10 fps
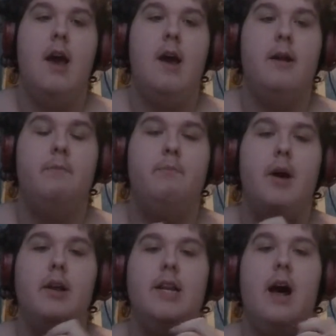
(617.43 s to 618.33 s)
and
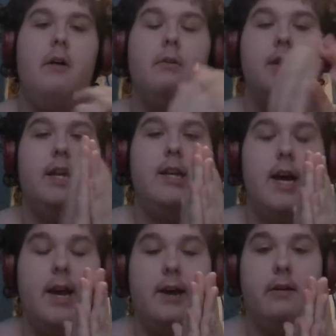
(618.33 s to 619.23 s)
burnt down the
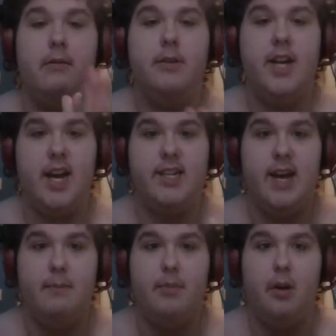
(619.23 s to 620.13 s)
entire Jedi
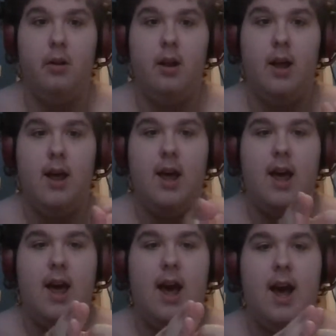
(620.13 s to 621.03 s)
temple,
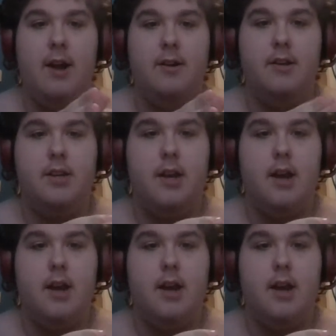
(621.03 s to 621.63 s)
and